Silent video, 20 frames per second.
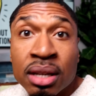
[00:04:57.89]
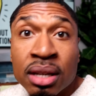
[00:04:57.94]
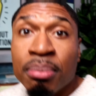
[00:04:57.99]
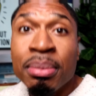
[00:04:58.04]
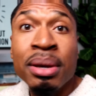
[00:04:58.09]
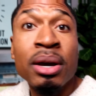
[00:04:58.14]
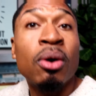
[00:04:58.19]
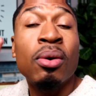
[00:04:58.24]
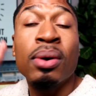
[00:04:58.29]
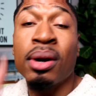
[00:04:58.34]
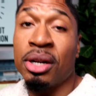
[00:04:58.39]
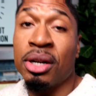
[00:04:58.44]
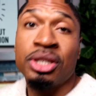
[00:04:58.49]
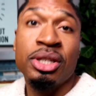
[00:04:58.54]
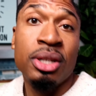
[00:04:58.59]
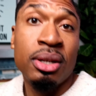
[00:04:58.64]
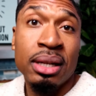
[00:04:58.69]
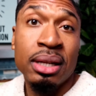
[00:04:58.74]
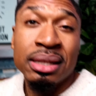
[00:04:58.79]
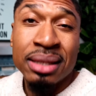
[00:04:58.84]
to me on our
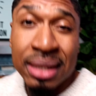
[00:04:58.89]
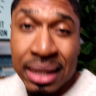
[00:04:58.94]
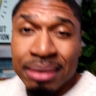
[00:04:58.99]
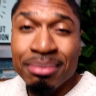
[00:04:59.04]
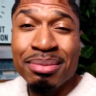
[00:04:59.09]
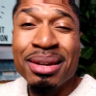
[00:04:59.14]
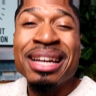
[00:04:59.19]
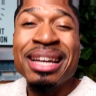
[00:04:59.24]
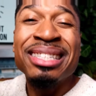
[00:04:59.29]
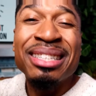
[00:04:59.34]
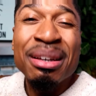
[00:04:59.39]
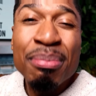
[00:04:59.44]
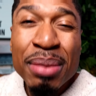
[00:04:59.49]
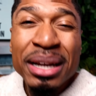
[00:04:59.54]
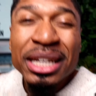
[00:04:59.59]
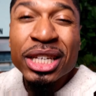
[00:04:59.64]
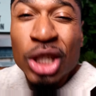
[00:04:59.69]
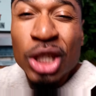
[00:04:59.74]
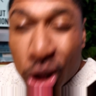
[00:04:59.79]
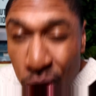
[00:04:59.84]
Charlotte team to
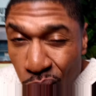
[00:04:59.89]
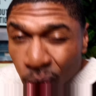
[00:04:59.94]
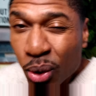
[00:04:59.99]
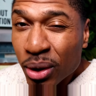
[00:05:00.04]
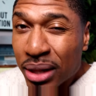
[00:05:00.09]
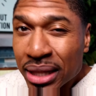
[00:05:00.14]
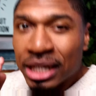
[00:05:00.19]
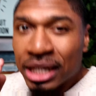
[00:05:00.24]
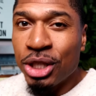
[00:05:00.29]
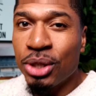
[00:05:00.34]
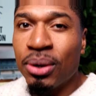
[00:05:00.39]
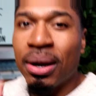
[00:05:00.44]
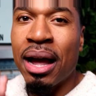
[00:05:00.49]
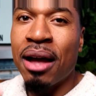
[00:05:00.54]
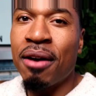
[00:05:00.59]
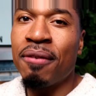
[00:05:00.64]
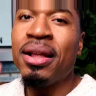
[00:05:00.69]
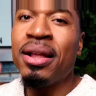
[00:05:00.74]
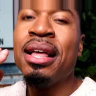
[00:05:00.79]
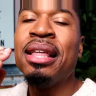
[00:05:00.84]
make sure that you
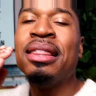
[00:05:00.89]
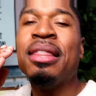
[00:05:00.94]
have